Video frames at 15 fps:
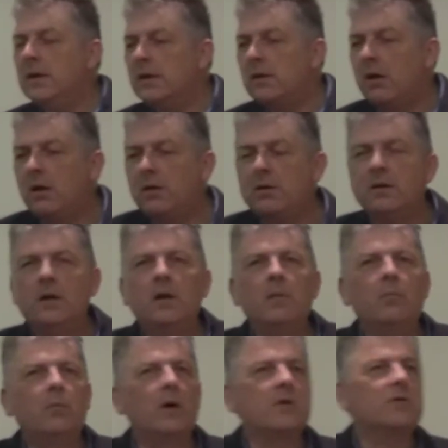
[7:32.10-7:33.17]
He can't
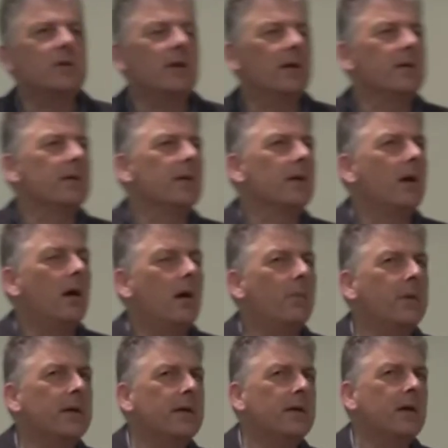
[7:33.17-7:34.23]
brush it under the
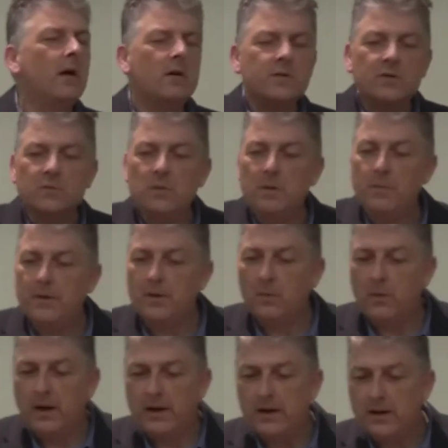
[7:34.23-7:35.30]
carpet. He can't sweep it
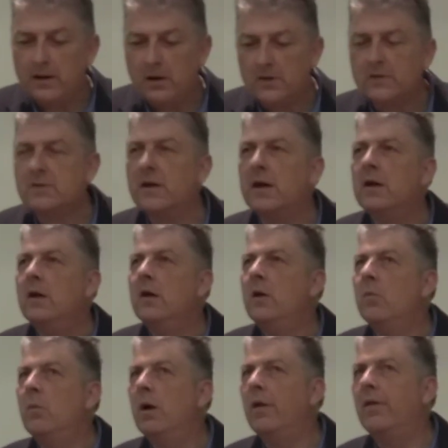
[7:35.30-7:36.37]
away. He can't say,
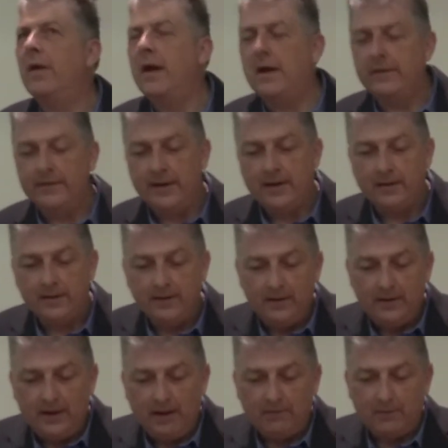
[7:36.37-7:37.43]
well, there, there,
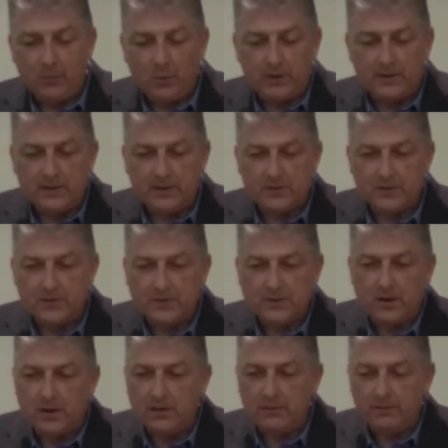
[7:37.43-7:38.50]
everybody does this
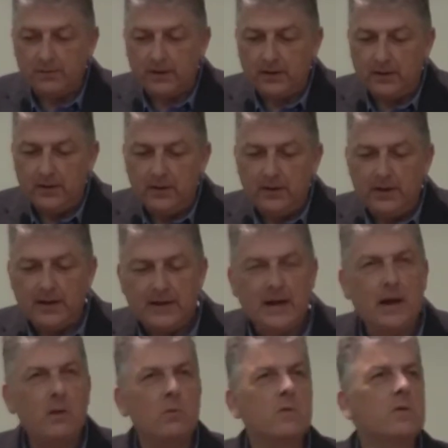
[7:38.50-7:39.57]
kind of thing. He
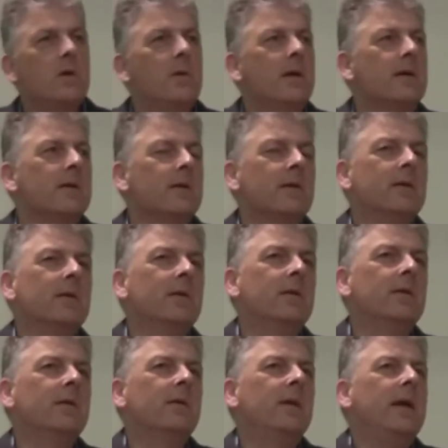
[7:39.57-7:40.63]
cannot do it.
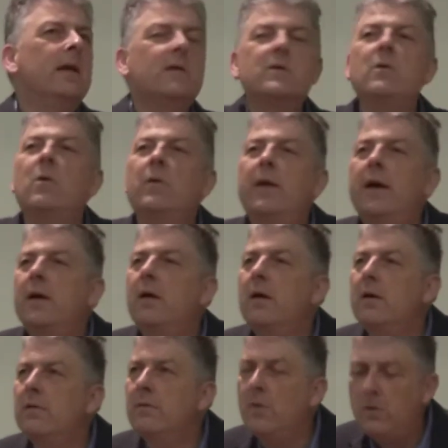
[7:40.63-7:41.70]
He's not that
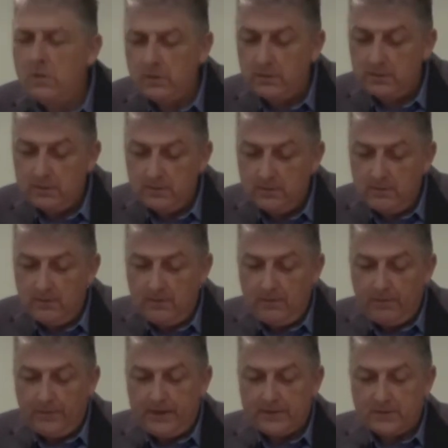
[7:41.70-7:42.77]
kind of God.
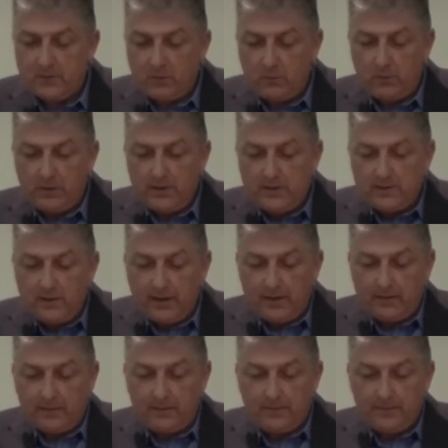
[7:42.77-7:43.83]
That's not what he's
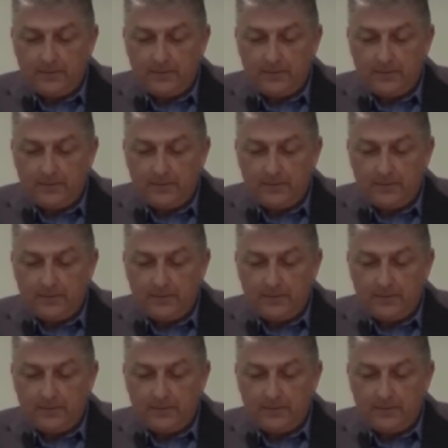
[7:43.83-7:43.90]
like.